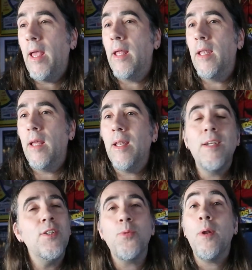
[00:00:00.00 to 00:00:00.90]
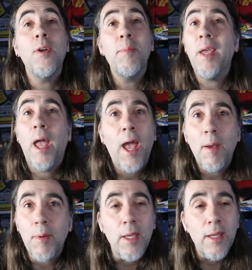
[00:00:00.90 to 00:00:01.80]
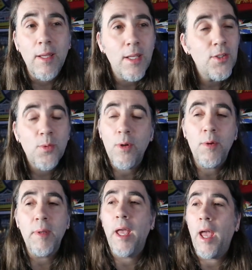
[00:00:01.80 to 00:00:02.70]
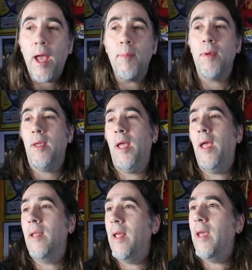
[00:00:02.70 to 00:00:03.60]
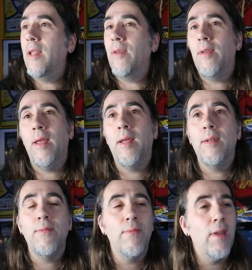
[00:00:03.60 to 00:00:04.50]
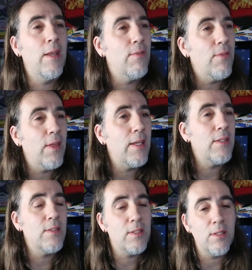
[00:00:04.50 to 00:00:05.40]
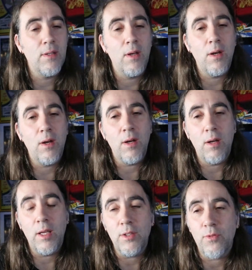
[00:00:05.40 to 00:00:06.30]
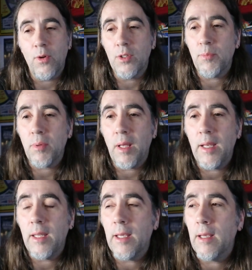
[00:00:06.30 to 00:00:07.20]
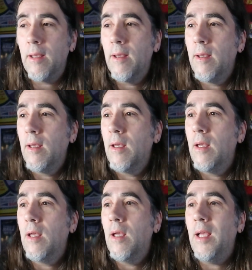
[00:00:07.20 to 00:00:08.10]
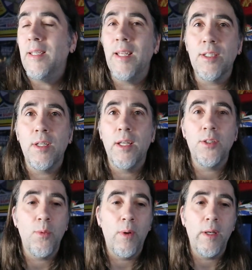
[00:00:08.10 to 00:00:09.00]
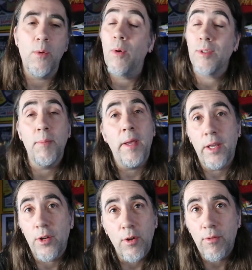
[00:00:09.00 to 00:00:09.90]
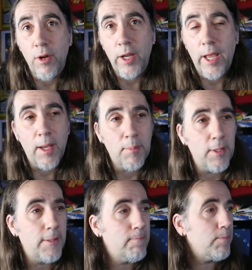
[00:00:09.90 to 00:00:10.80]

And and I just want her to be happy. I just want her to be happy. And, and, and, and things uh, uh, as far as planning a destination wedding wasn't making her very happy.